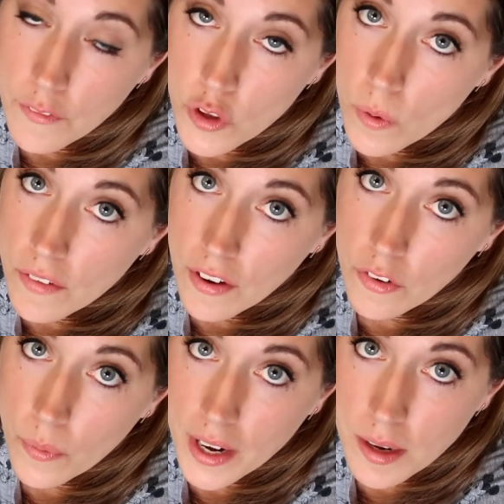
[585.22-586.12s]
If you have
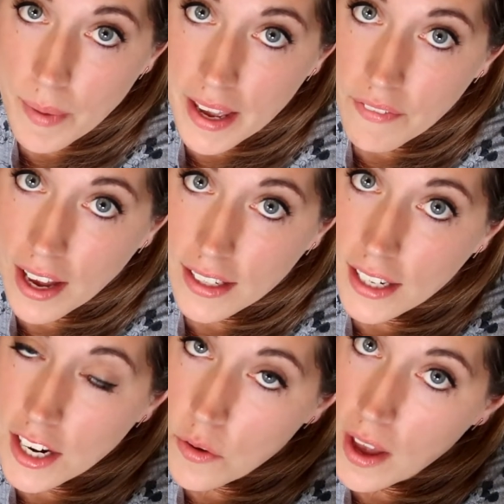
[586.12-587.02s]
ever wanted to make
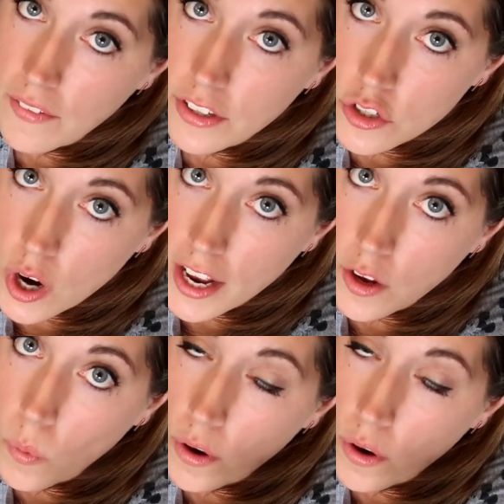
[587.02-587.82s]
fondant and you haven't tried it,